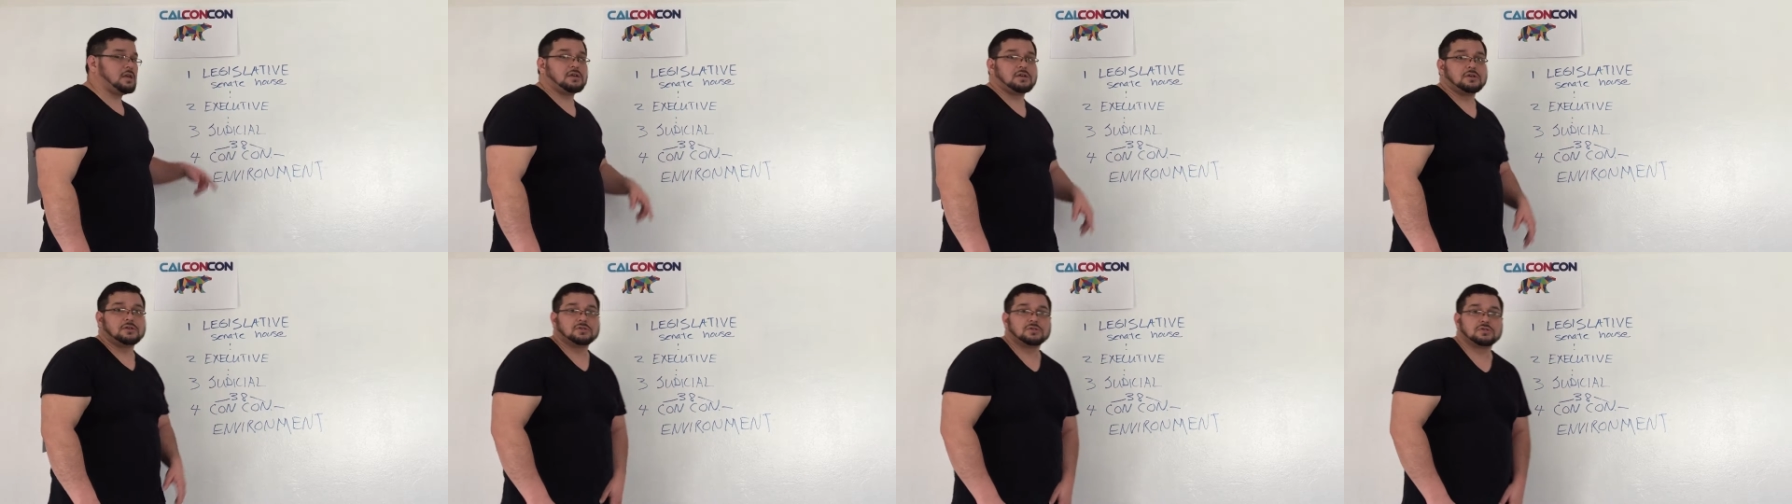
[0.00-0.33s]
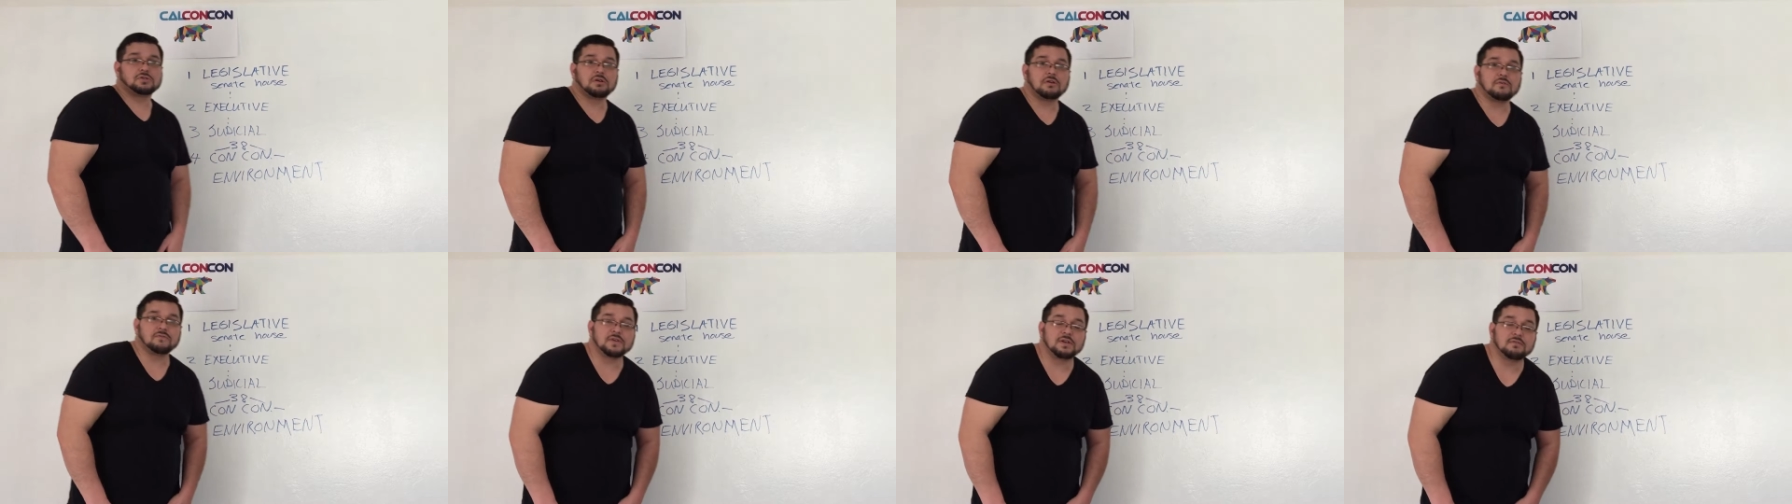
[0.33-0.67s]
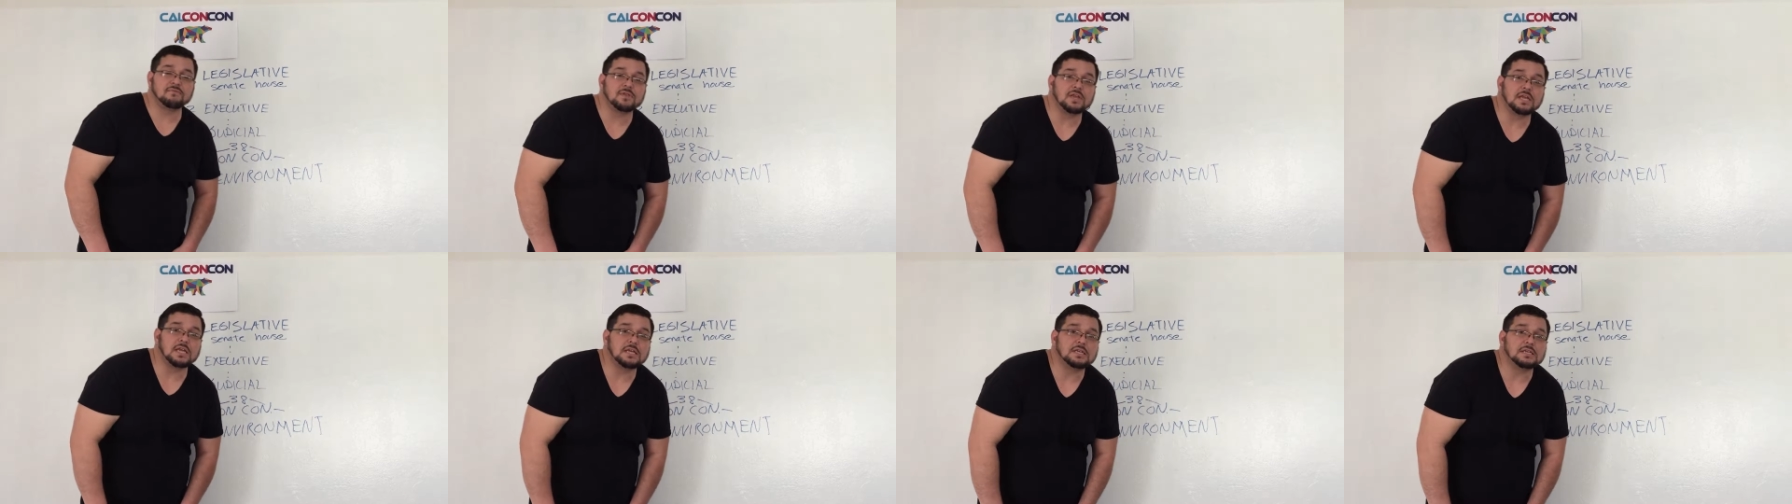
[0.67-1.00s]

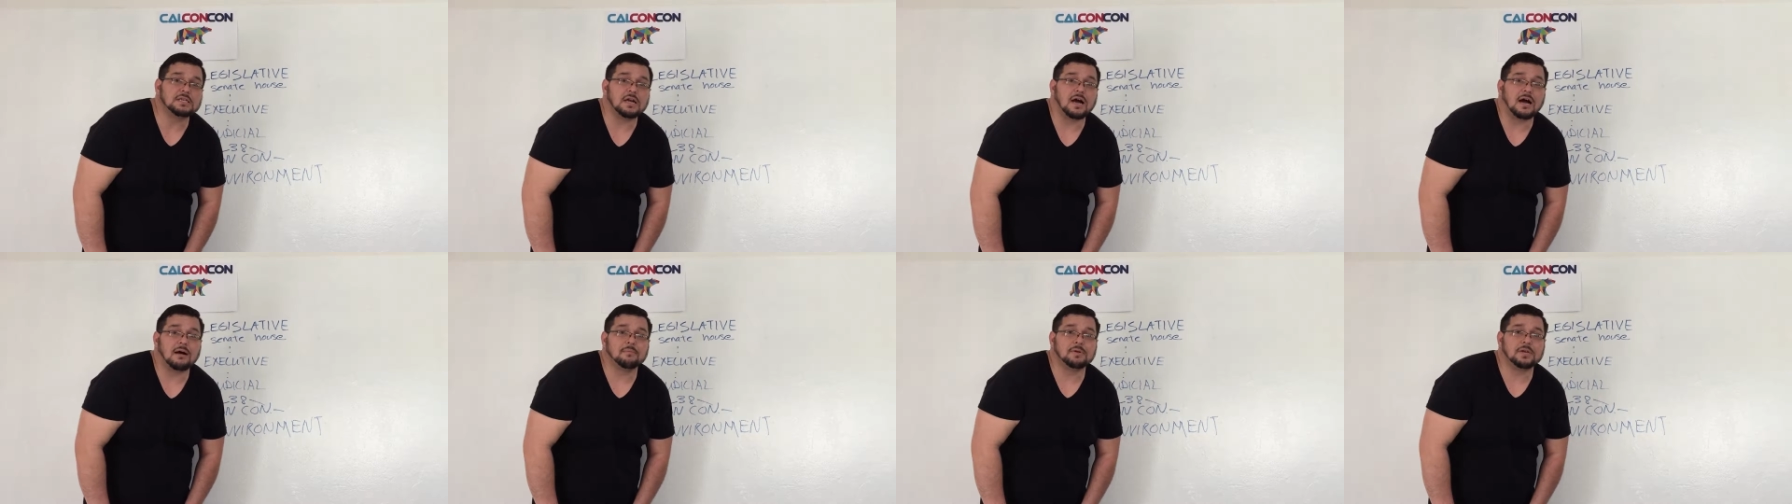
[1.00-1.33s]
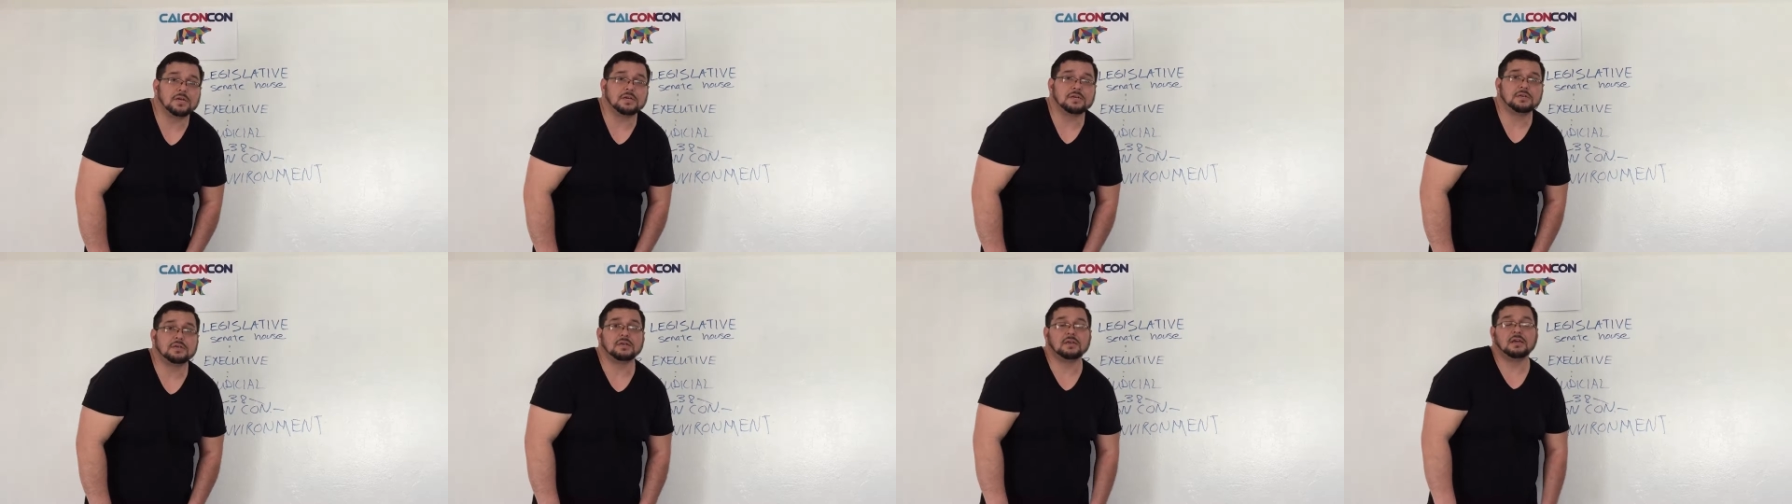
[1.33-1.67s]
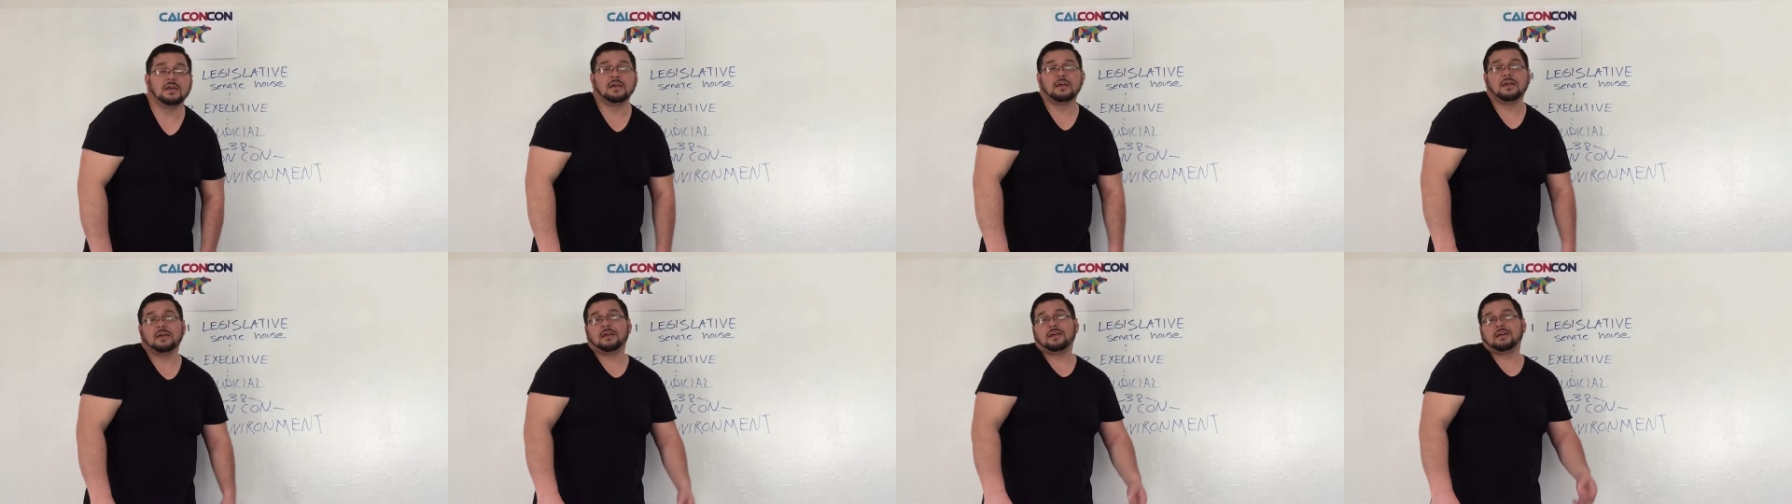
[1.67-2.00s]
conservatively
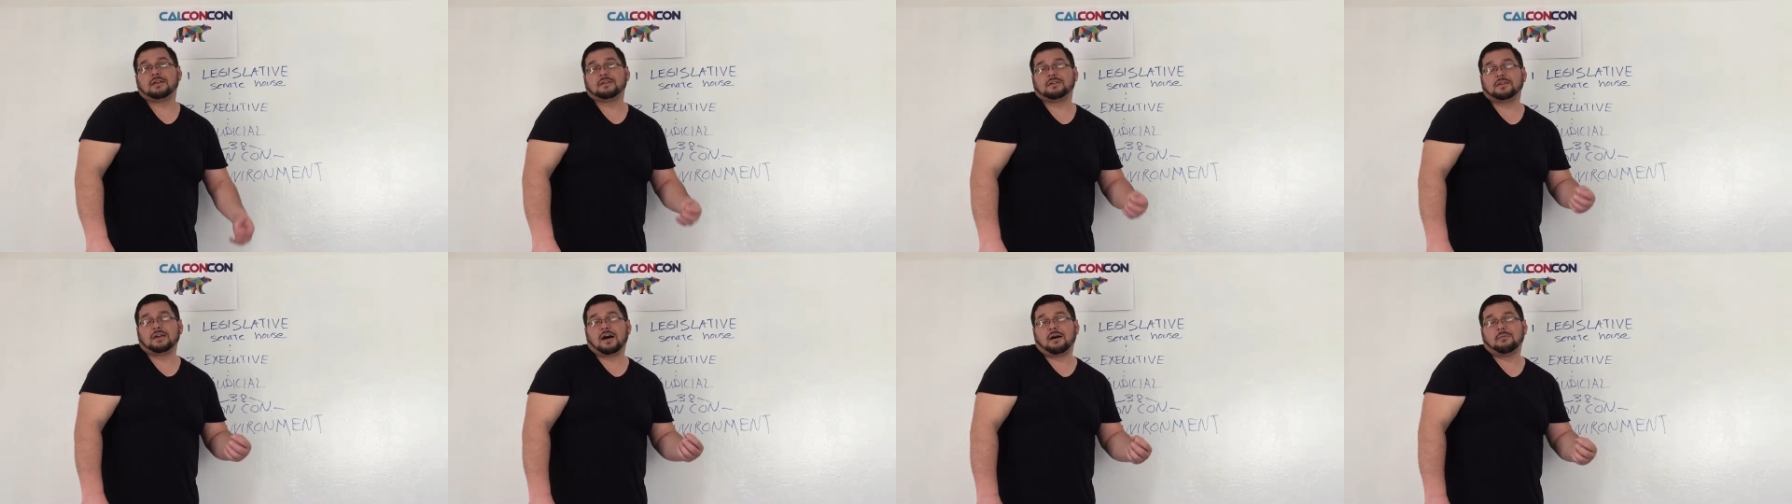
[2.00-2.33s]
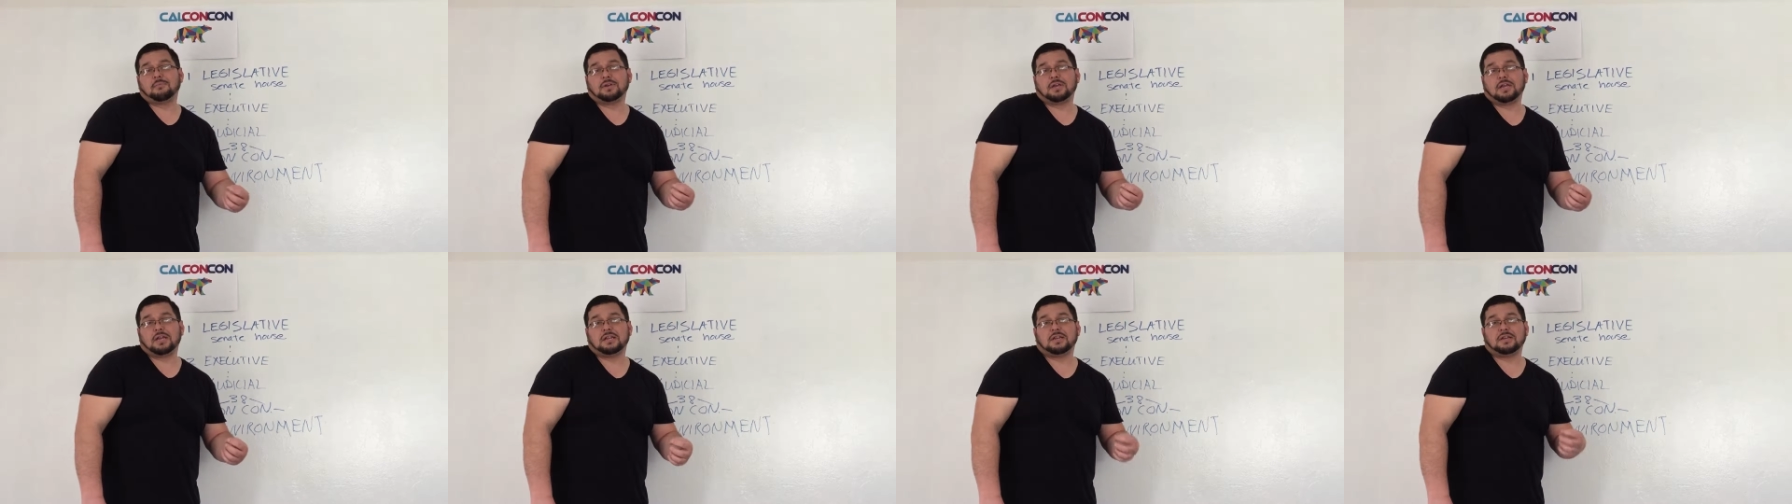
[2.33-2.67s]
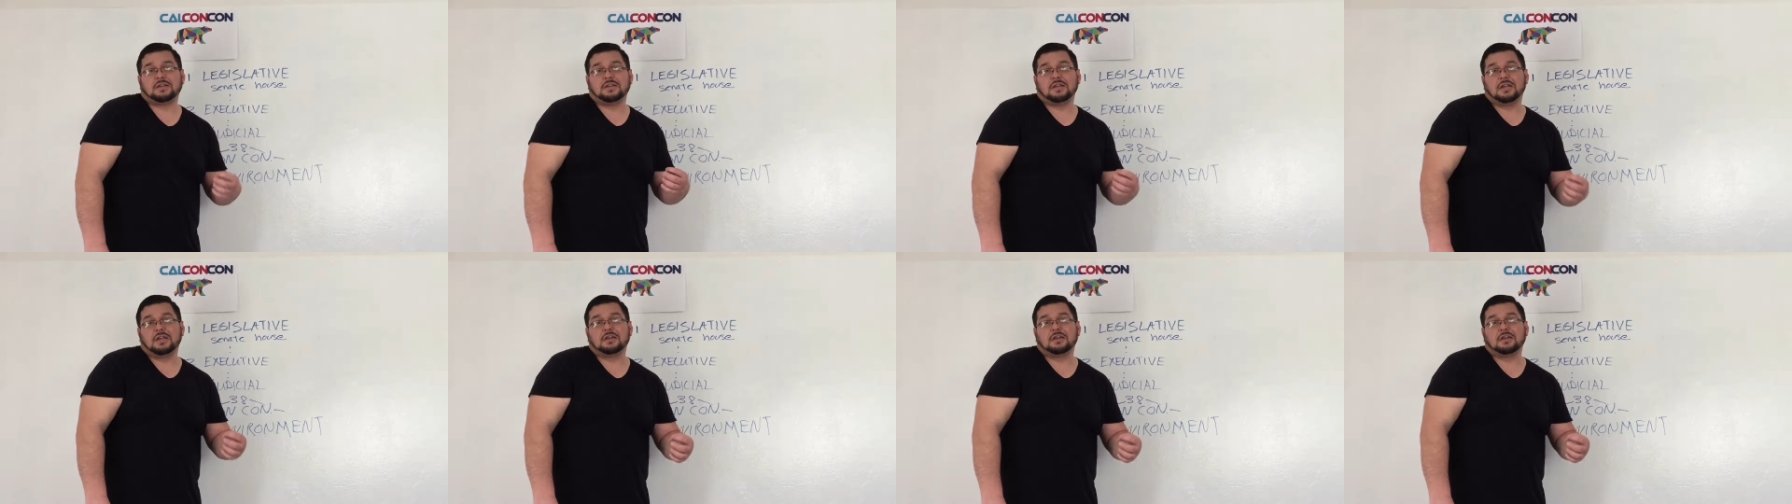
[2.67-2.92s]
dominated